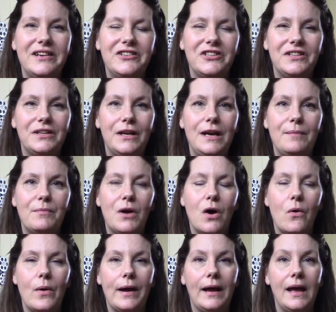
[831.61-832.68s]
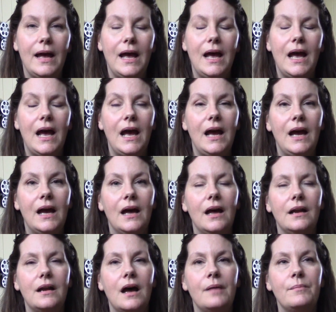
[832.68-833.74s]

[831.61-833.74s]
You just keep going. And